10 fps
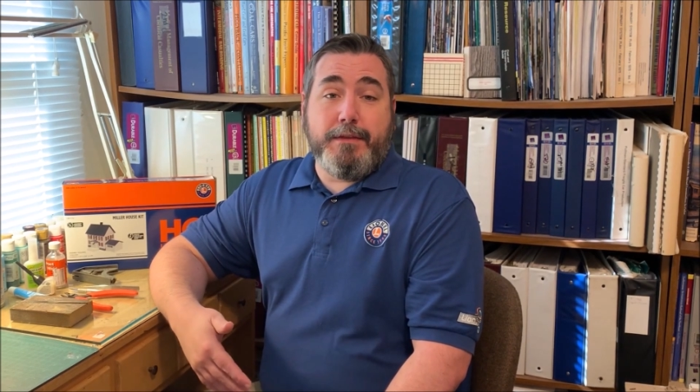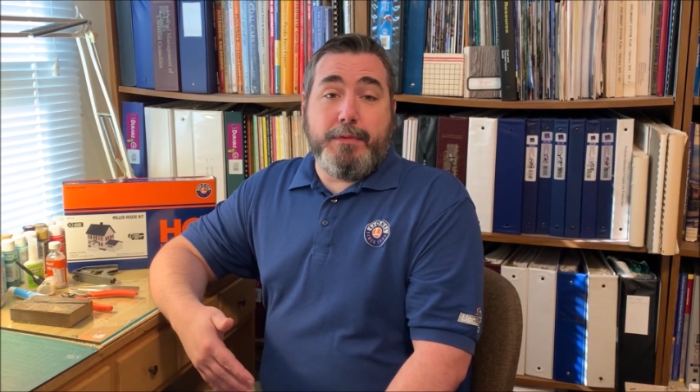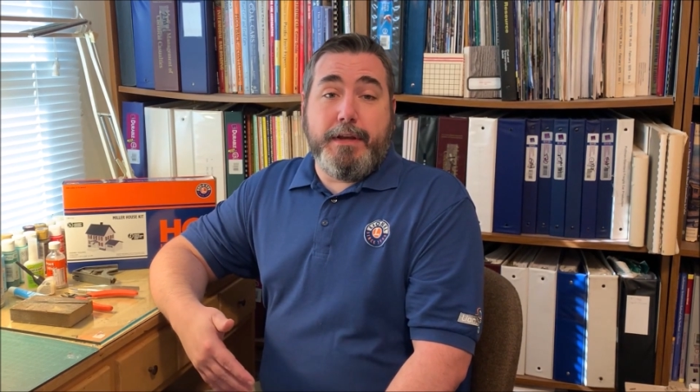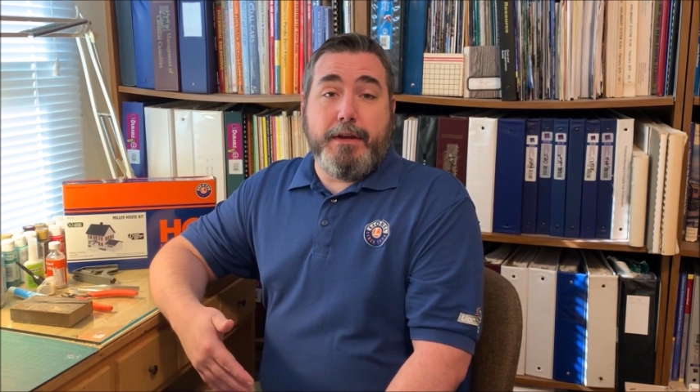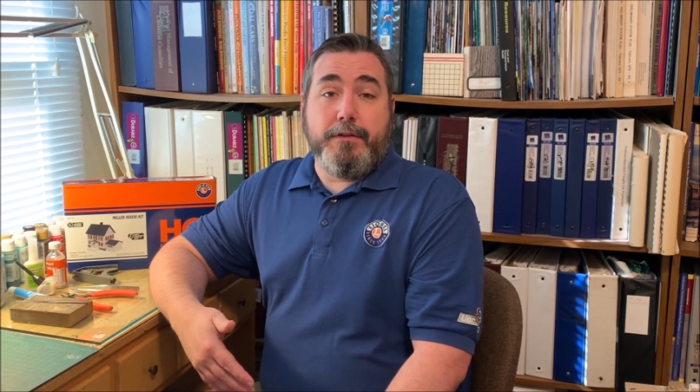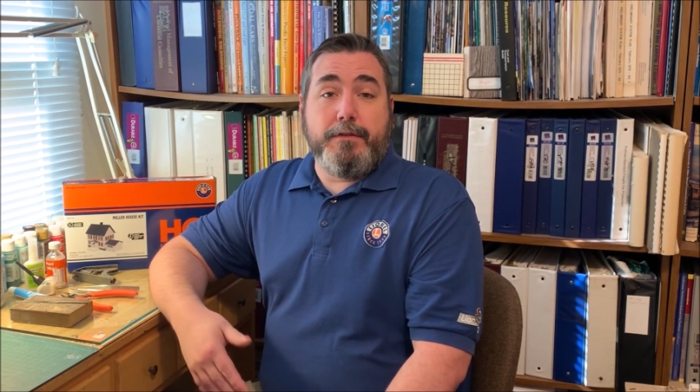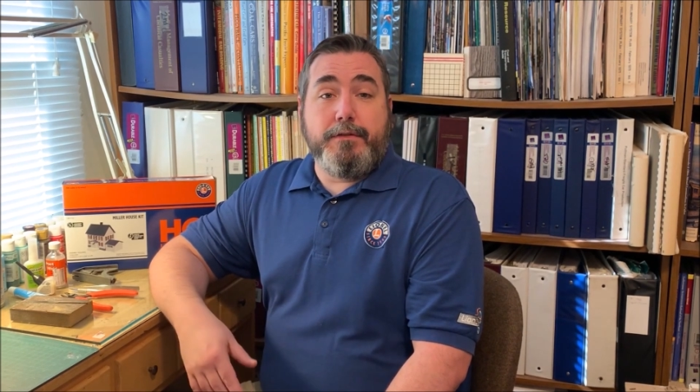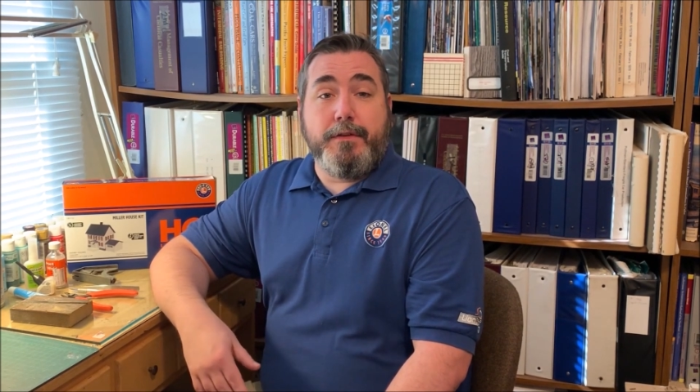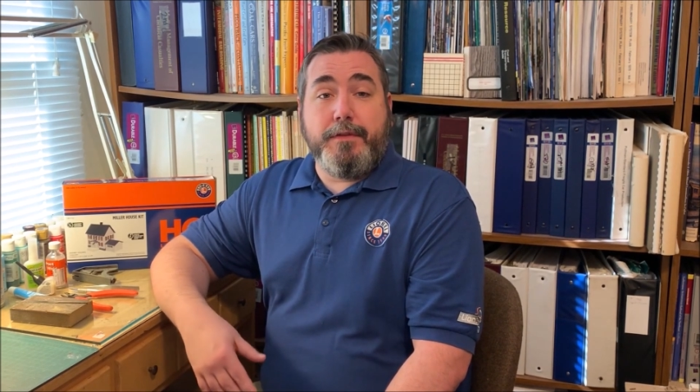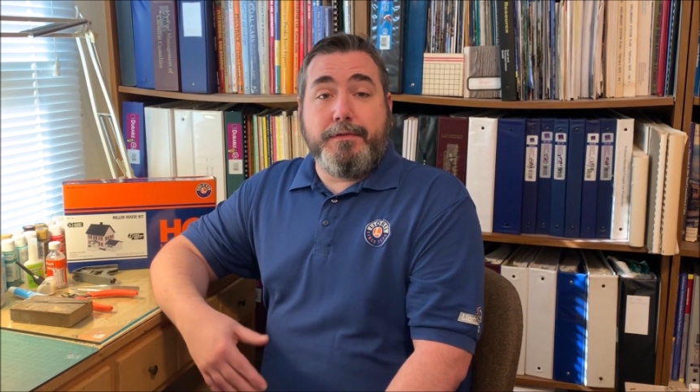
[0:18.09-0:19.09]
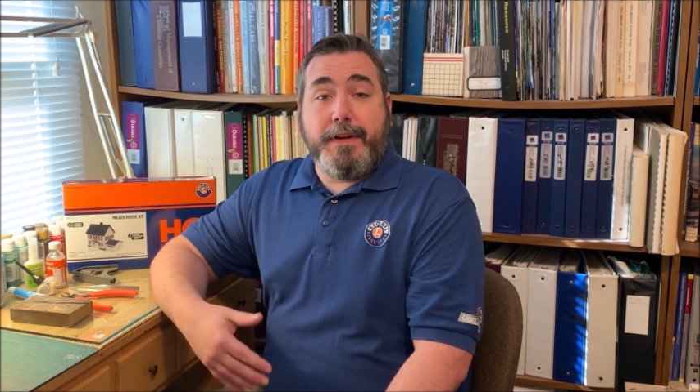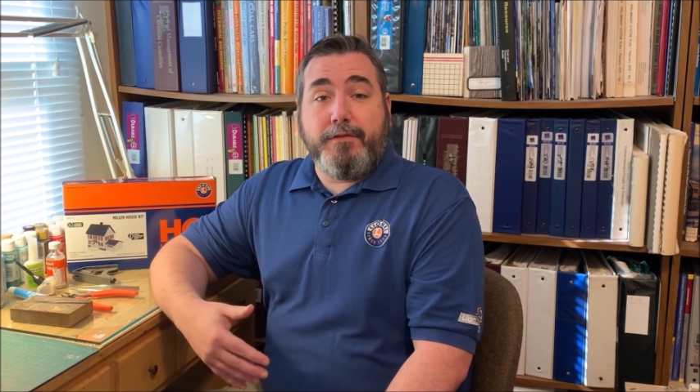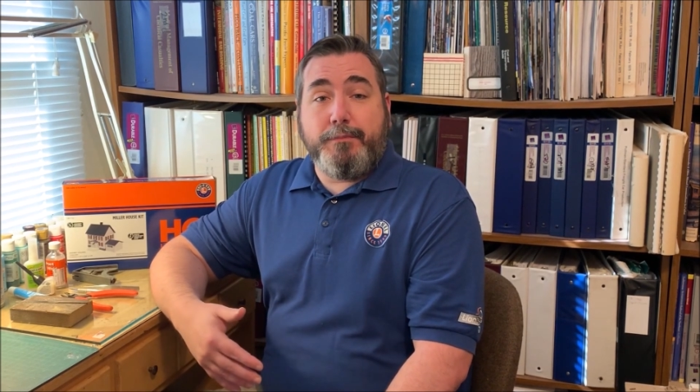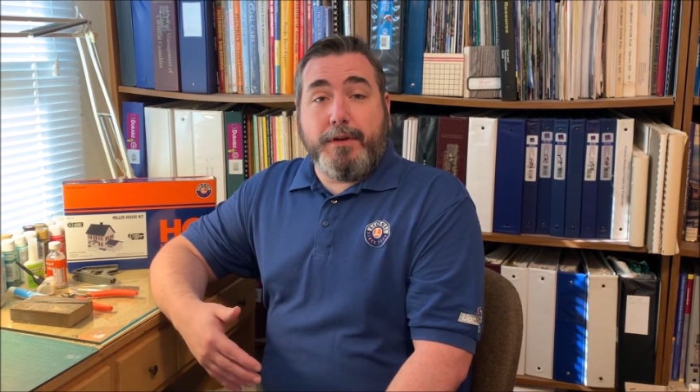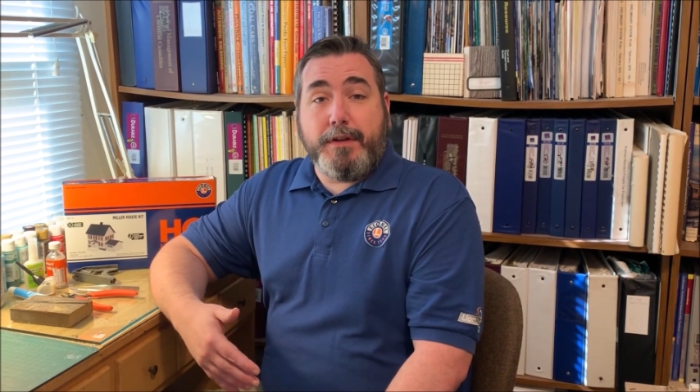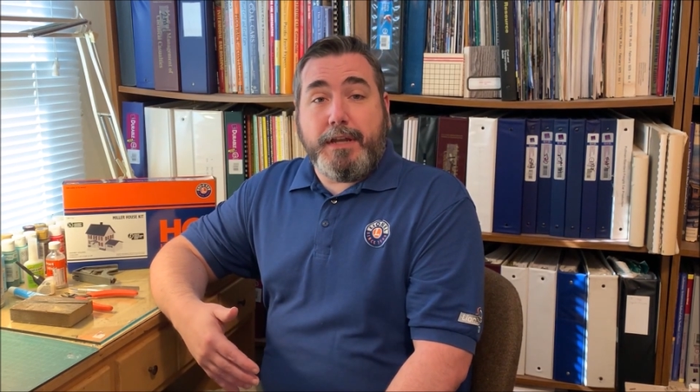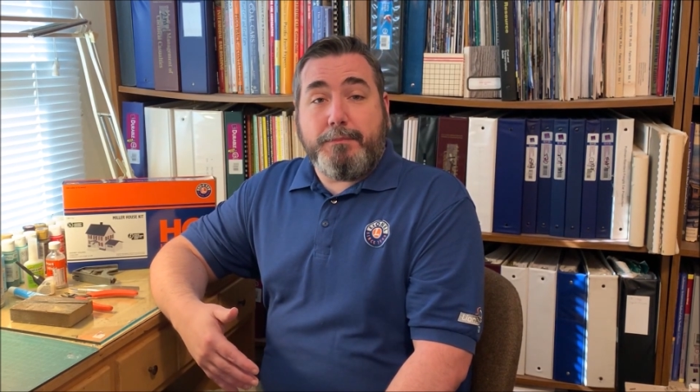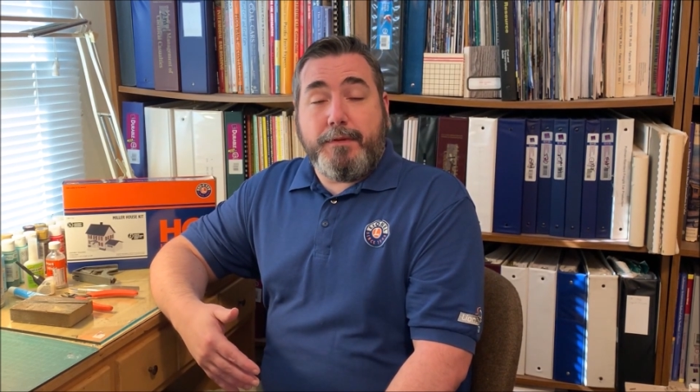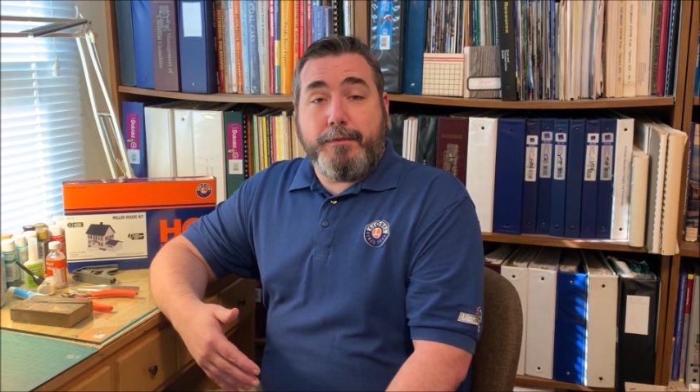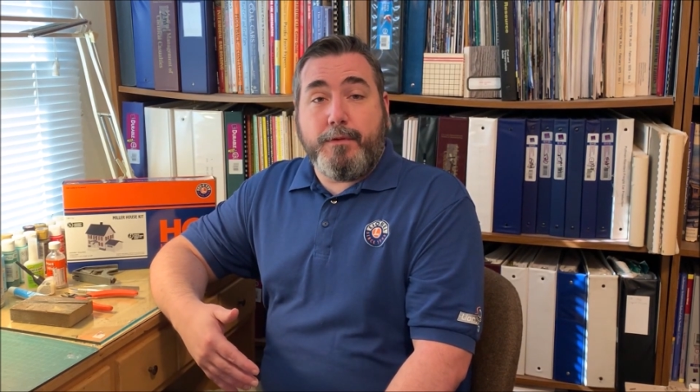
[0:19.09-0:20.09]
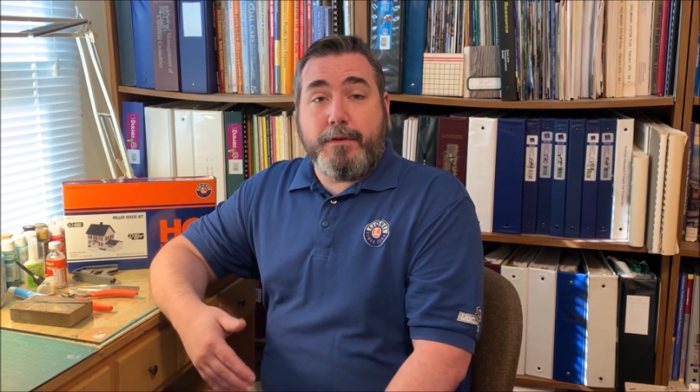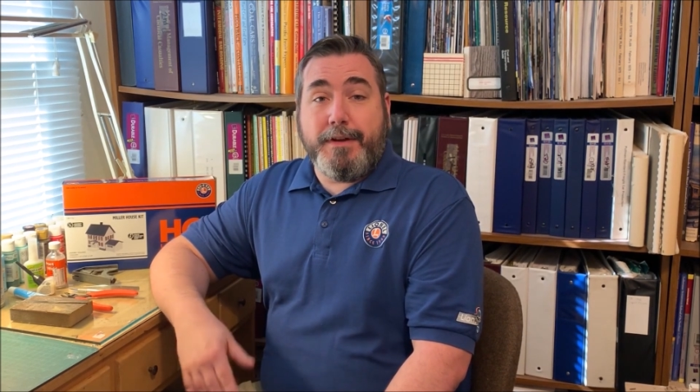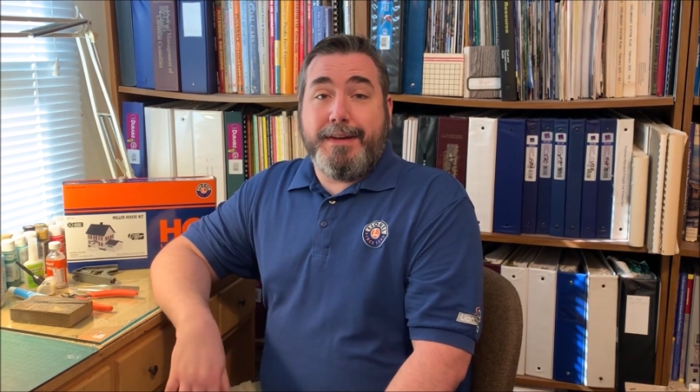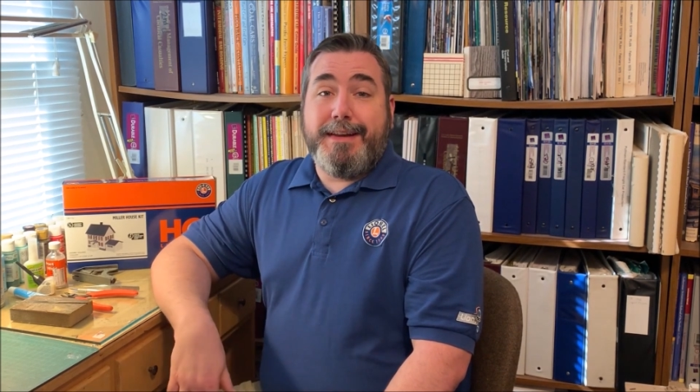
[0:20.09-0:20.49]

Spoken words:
beginner. So if you've never built a kit before